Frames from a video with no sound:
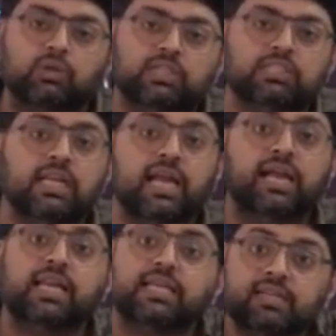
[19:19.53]
do this thing
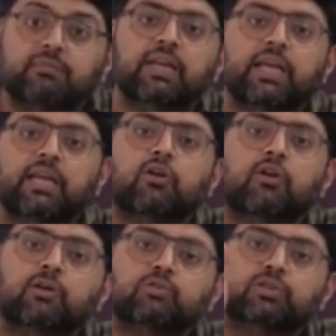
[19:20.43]
aggressively in
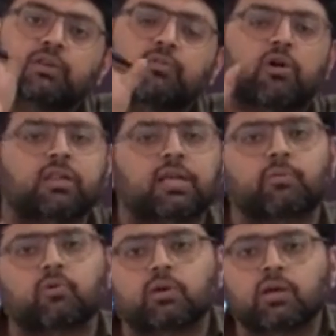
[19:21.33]
order to save all the
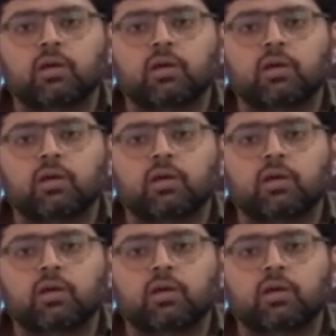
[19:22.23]
amount.